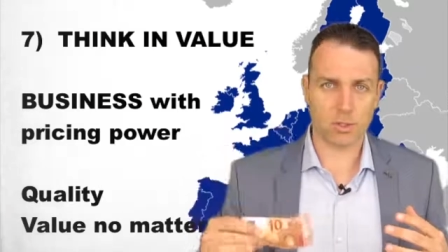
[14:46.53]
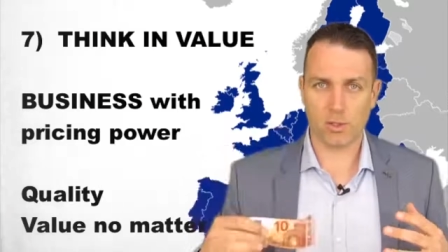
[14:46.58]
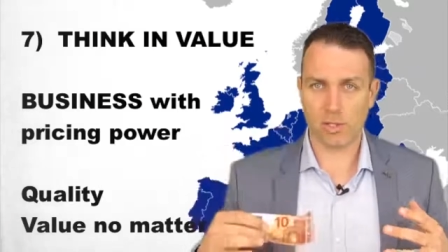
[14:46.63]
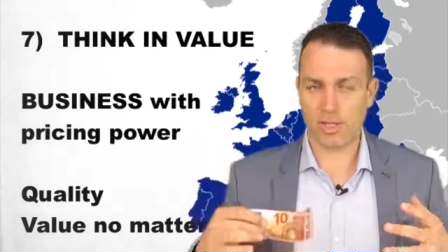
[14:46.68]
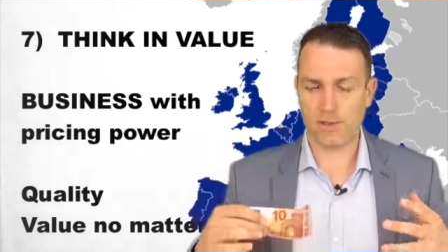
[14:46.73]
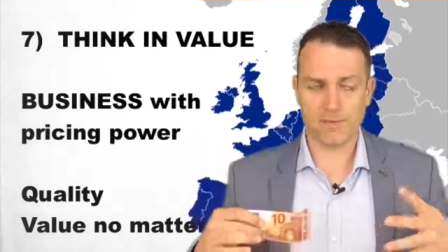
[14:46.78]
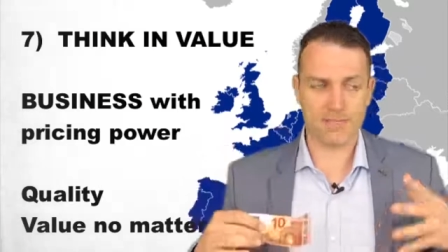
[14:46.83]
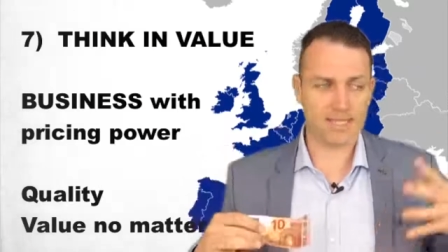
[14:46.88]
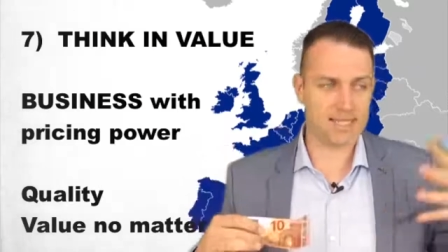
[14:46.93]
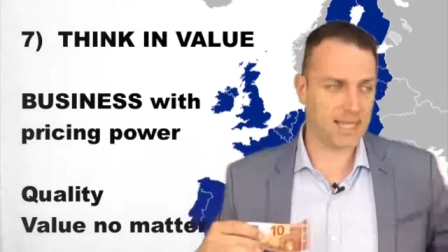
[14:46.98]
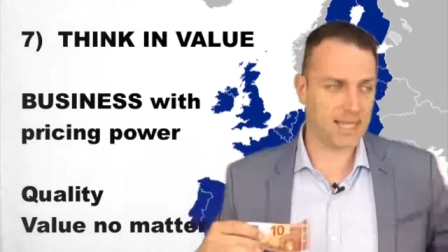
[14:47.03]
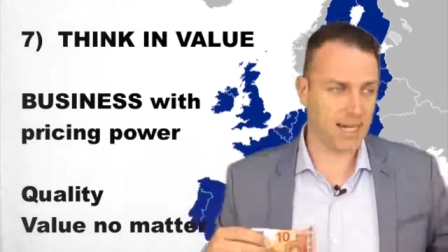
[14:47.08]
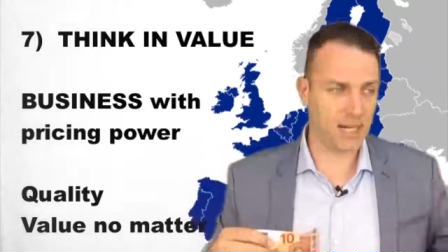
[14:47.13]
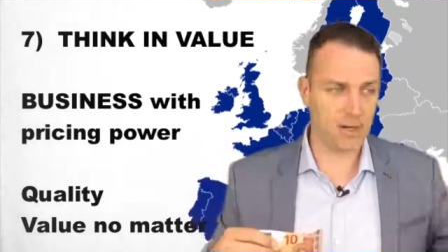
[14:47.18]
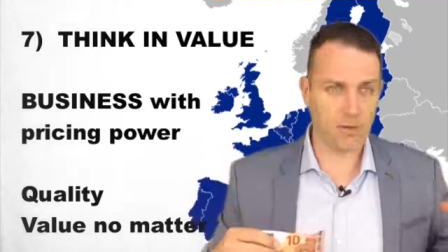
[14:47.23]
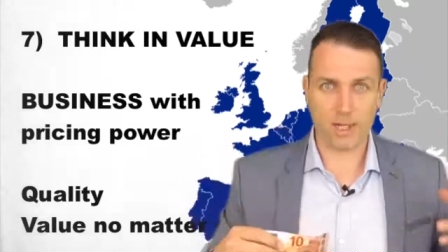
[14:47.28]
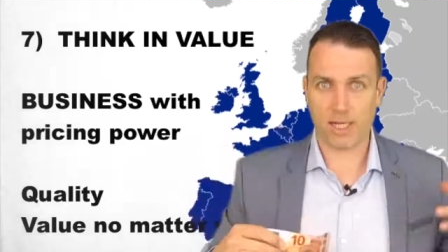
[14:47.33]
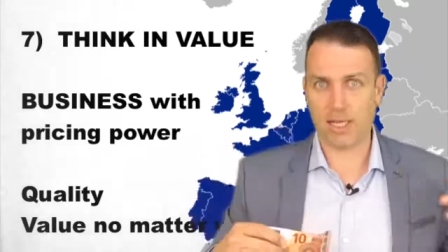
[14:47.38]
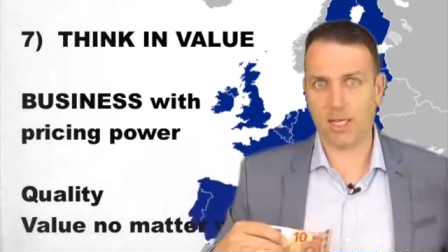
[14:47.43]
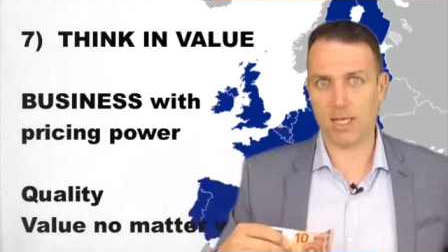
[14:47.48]
You have a
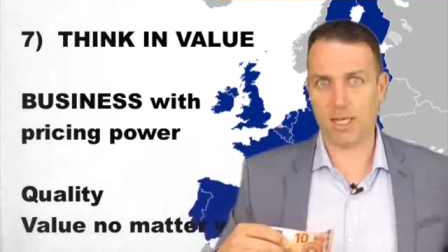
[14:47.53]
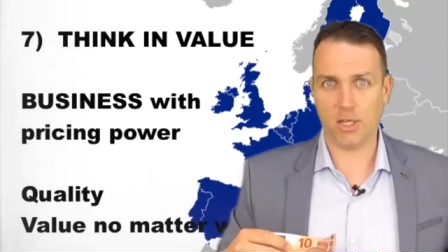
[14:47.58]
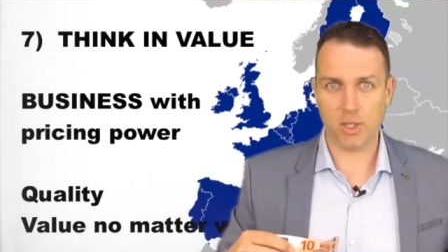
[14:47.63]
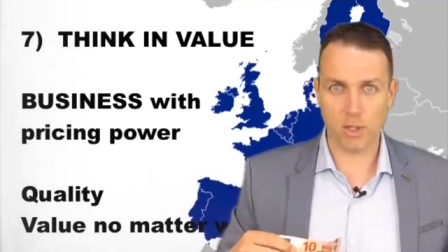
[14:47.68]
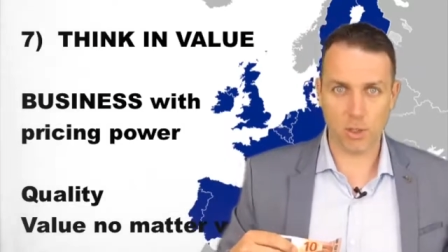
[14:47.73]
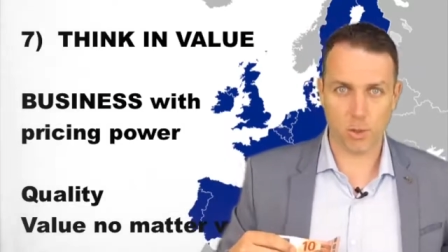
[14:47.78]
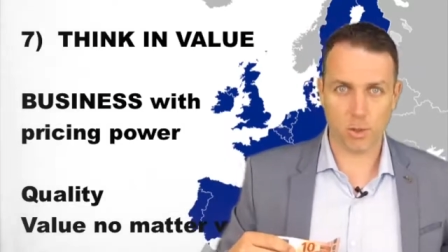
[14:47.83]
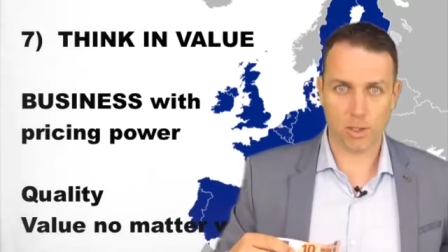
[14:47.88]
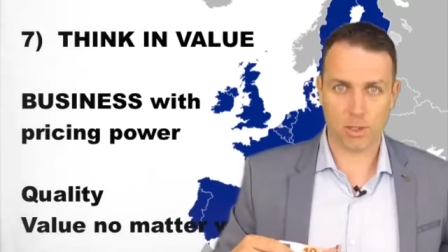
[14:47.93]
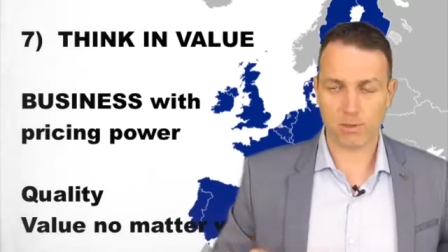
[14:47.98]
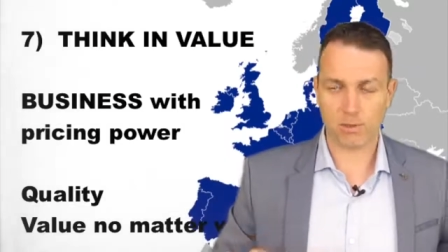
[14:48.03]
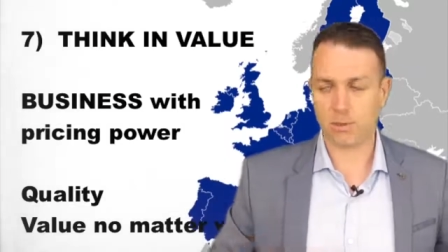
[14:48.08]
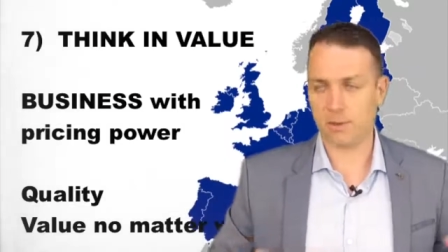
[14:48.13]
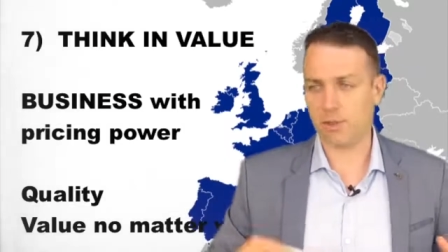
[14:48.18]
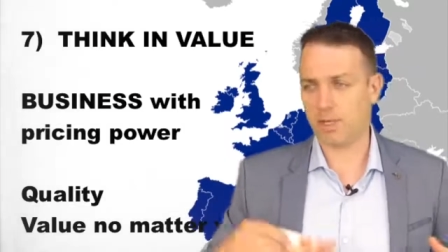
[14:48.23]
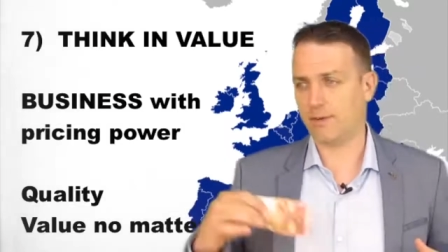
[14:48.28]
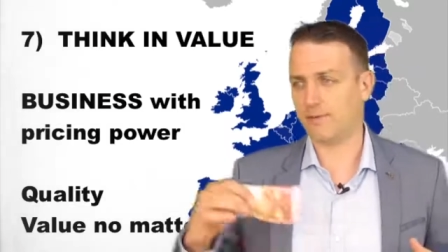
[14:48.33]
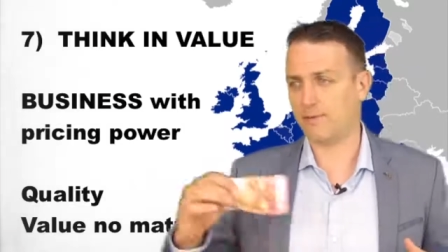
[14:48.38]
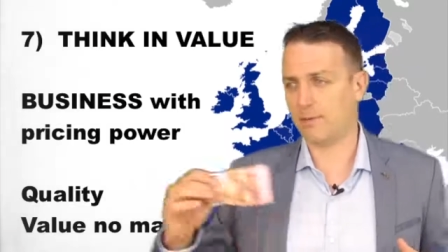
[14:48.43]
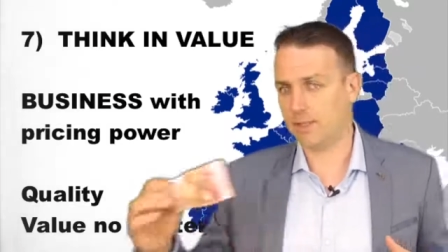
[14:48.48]
salary in euros,
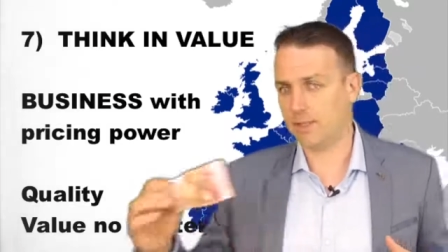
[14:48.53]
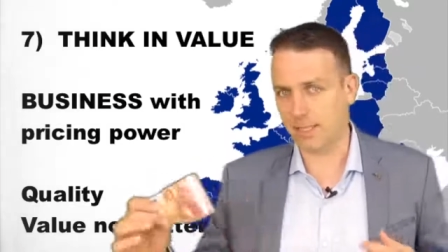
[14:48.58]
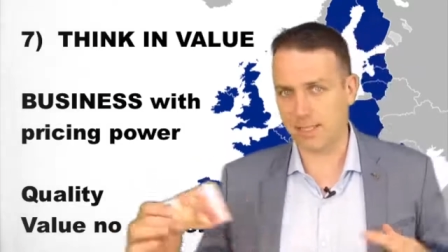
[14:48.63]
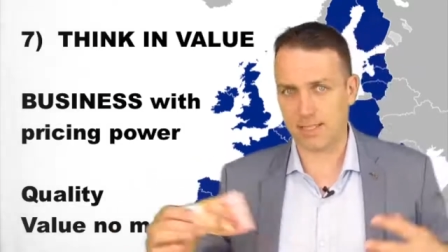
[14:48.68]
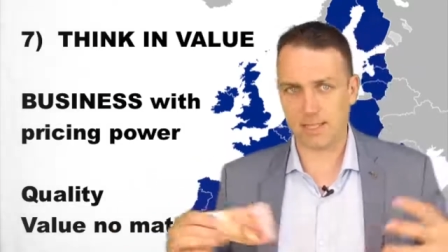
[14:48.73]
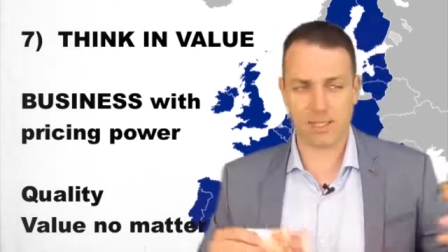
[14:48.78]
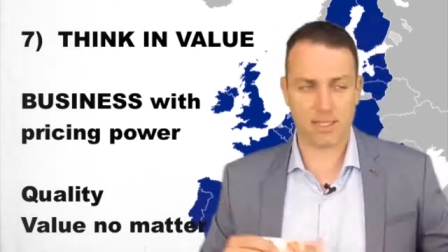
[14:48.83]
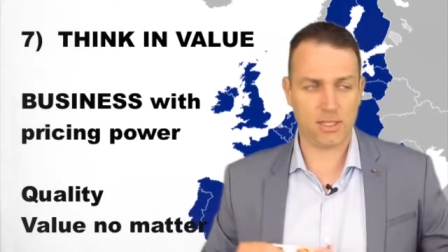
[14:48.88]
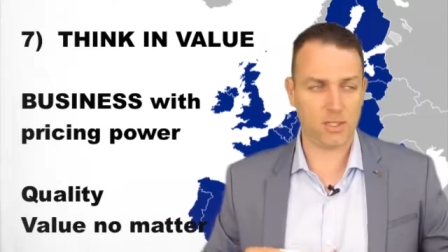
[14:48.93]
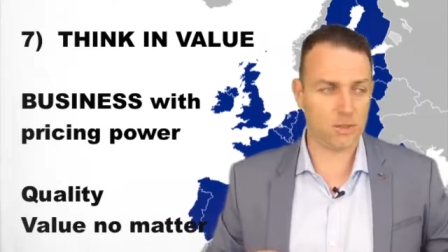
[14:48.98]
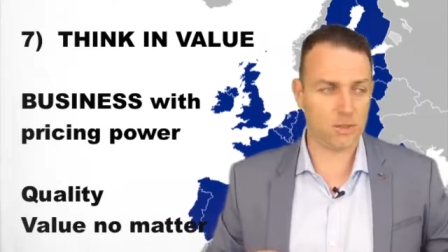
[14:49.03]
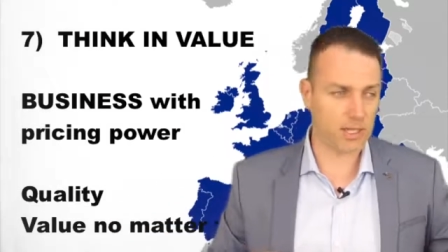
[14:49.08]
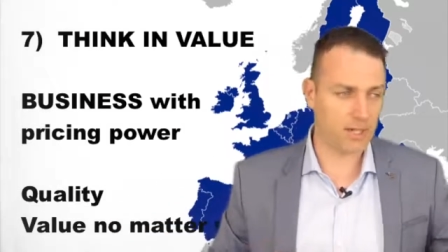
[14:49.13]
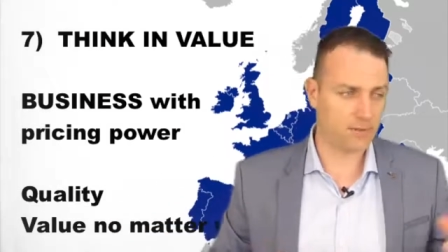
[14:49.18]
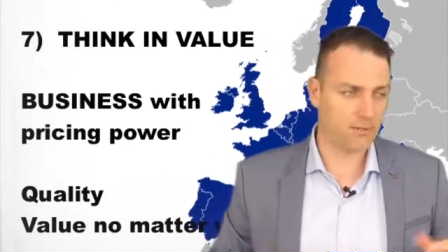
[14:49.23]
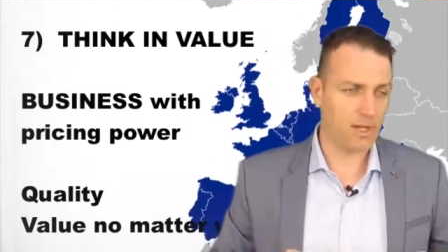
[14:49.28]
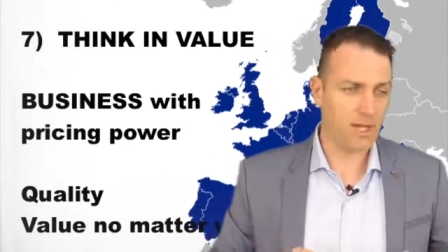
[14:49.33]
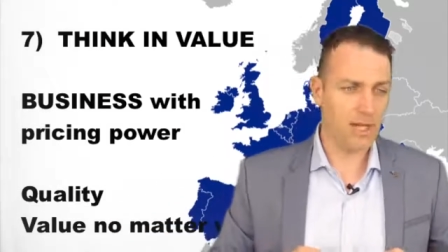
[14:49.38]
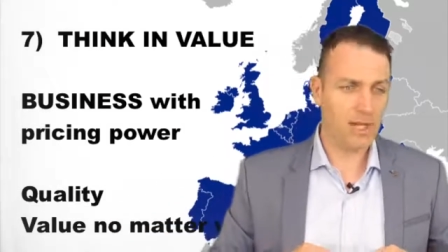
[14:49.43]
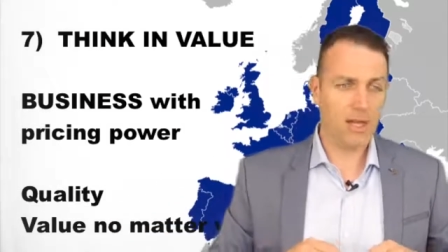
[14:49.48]
you have this, and you
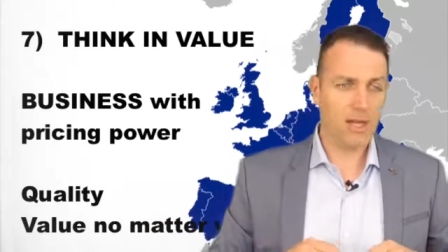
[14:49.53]
have